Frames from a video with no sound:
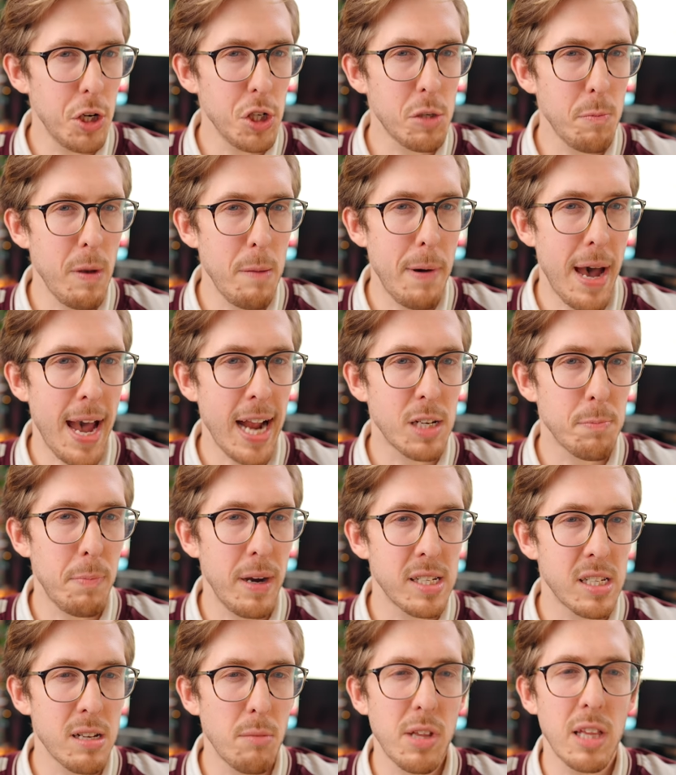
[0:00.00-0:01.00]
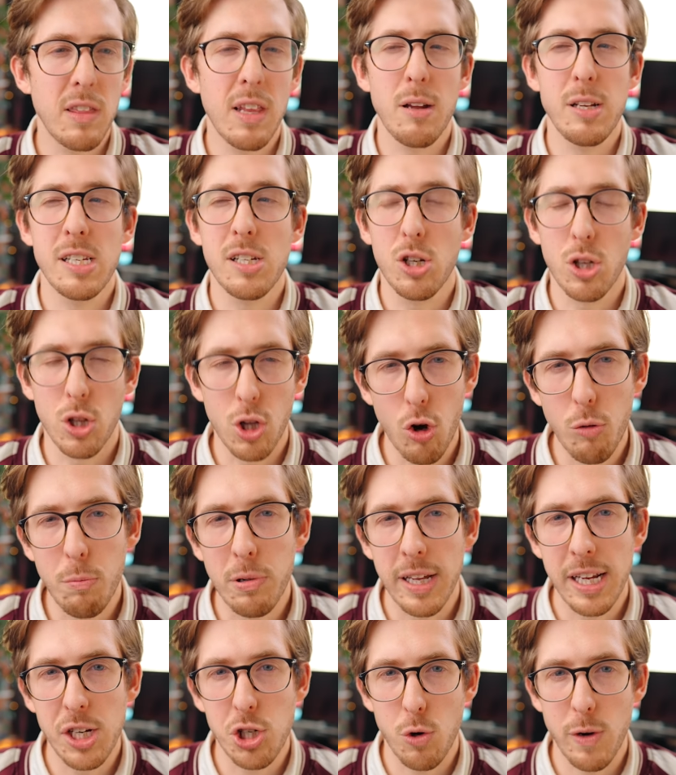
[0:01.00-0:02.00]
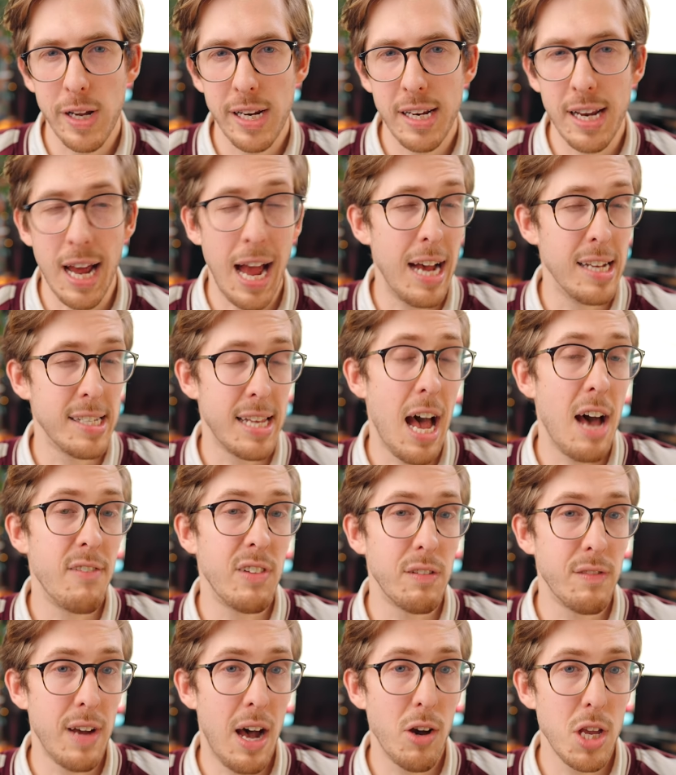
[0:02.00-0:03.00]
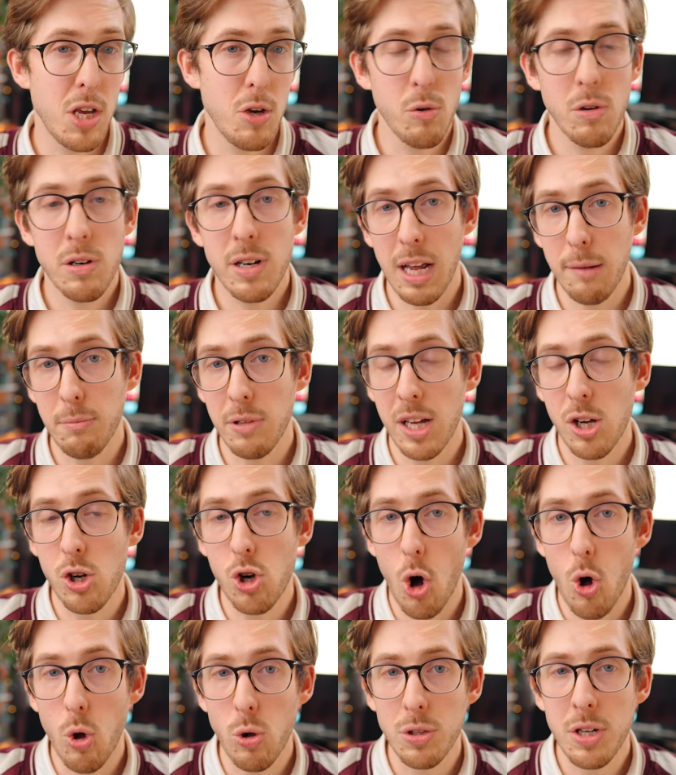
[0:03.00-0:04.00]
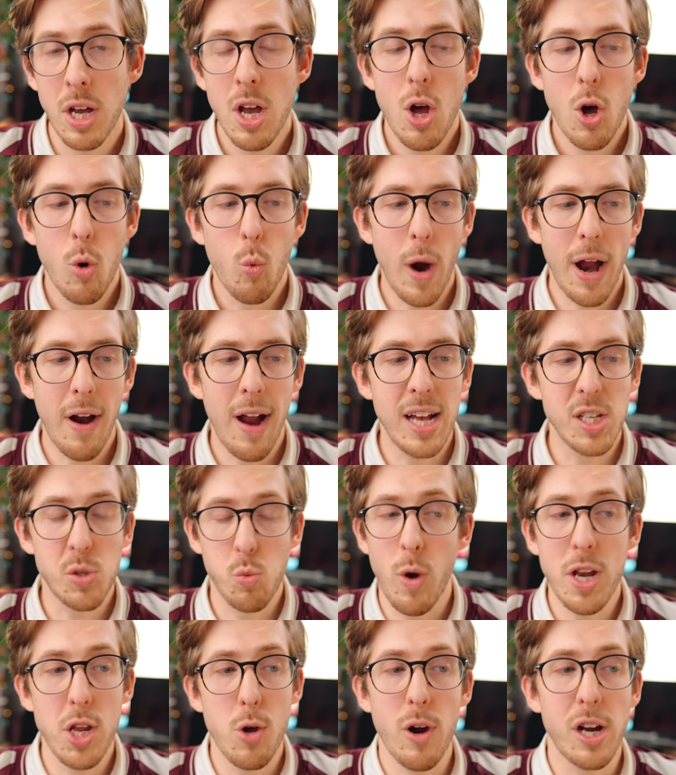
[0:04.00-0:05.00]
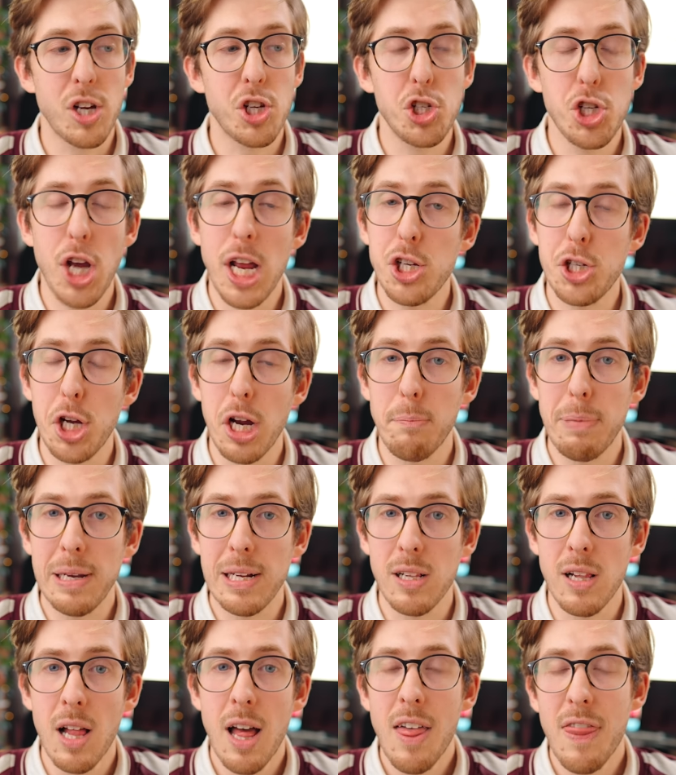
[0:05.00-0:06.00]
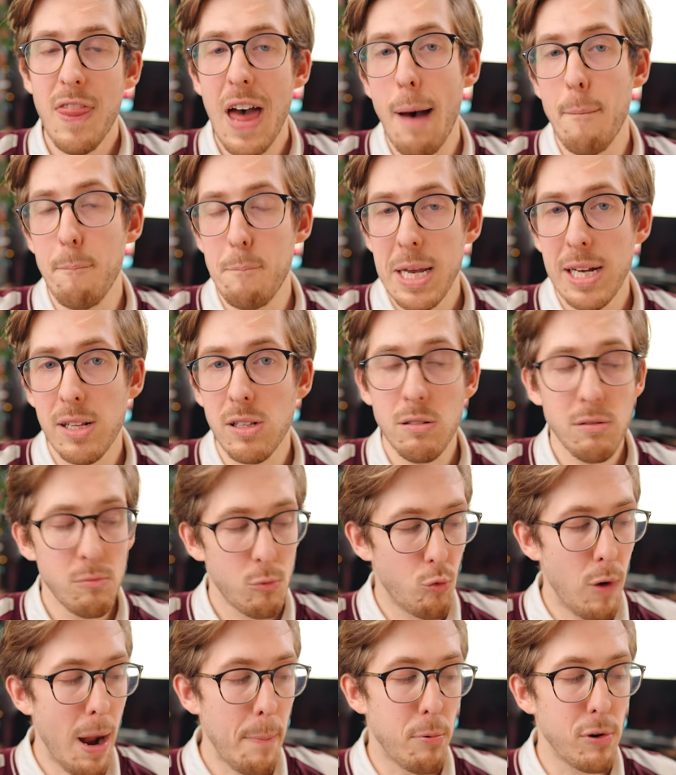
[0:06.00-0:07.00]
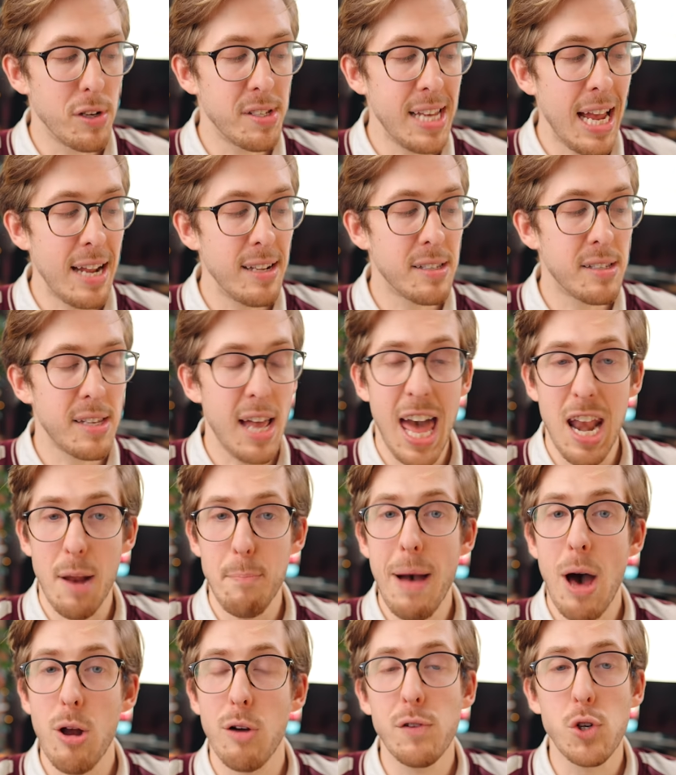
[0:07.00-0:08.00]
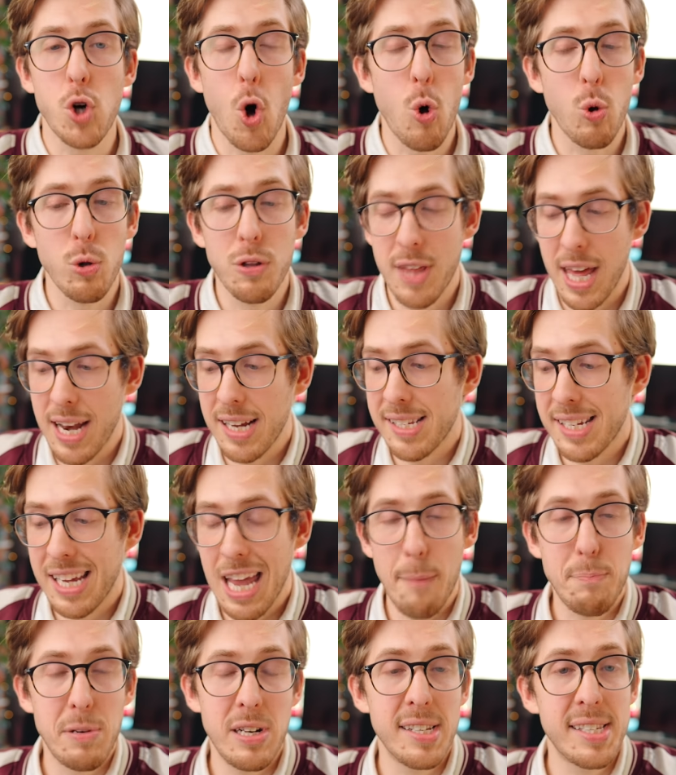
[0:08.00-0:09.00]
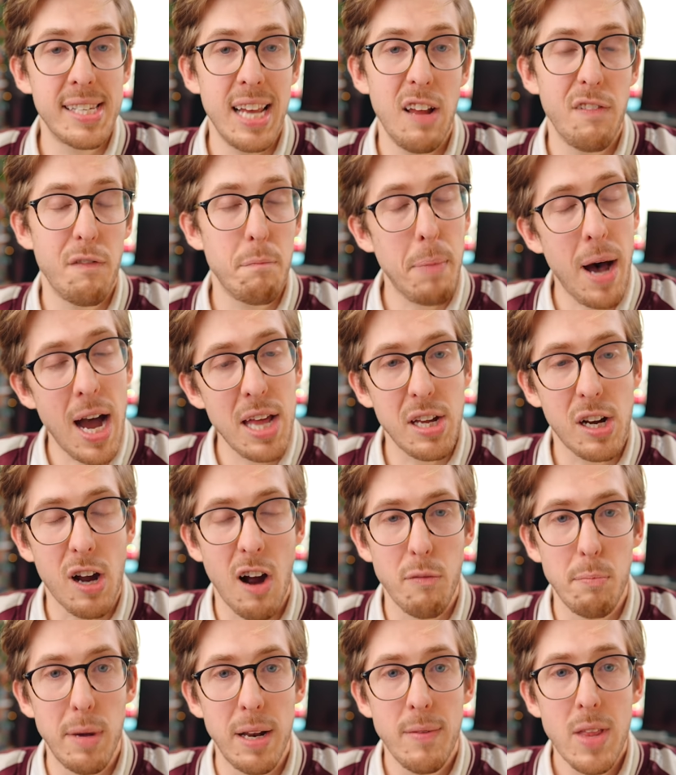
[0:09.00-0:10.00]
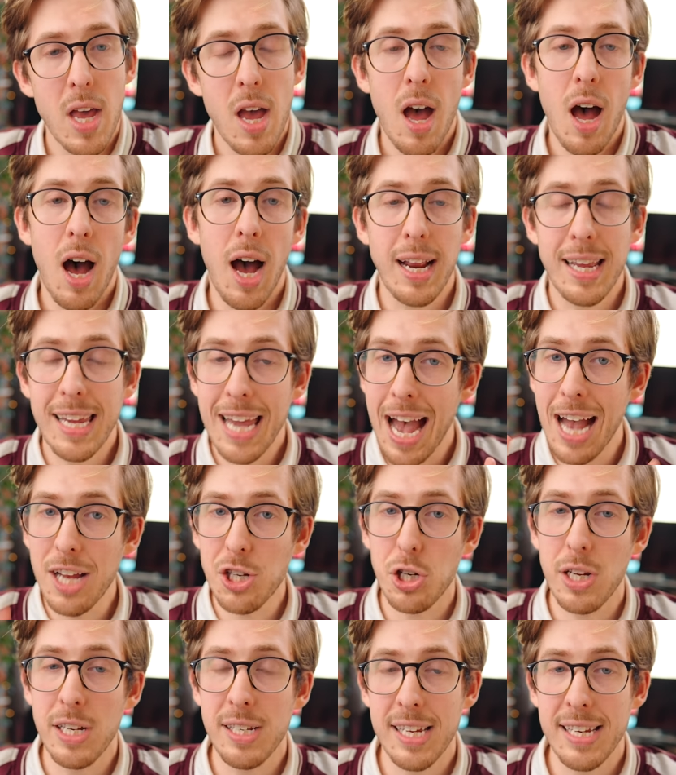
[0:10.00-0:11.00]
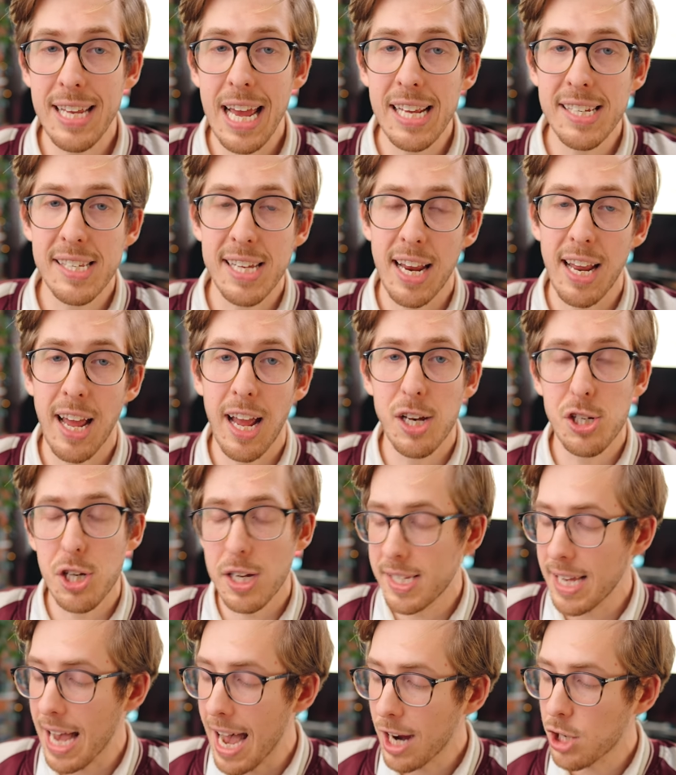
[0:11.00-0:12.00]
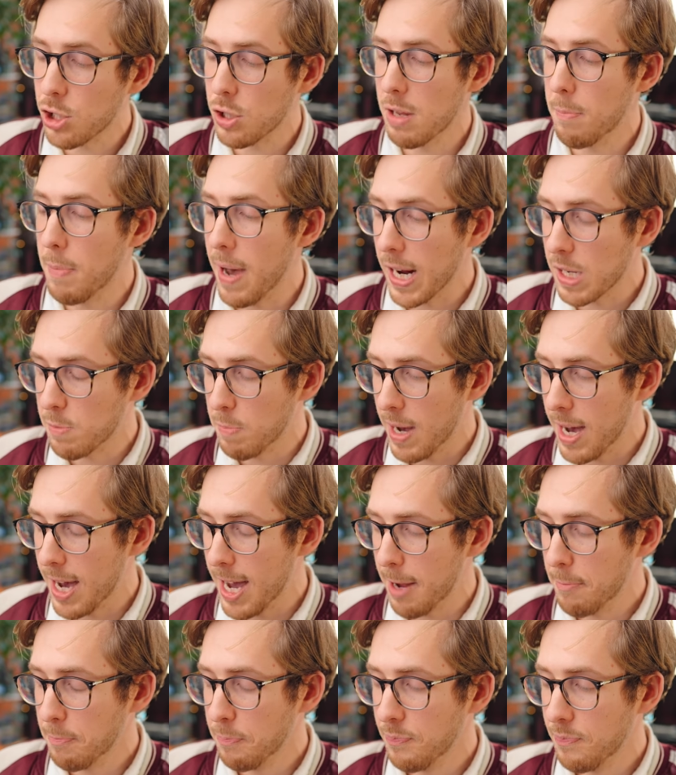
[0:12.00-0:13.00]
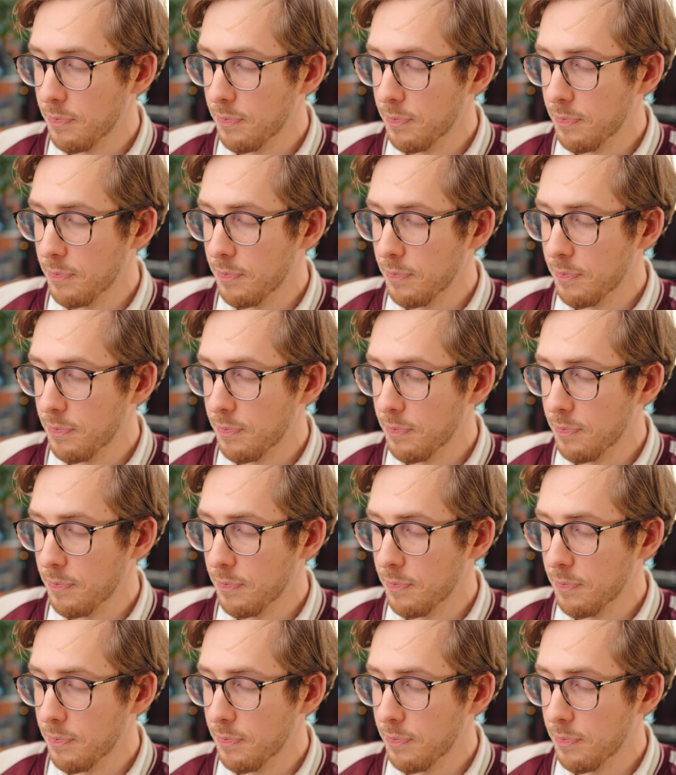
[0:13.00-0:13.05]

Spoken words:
used to be backed by something that is globally treated as having value, namely gold, whereas when you're exchanging a bill, that bill represents an amount of gold that is kept in a safe by the government. Cash in today's day and age is actually backed by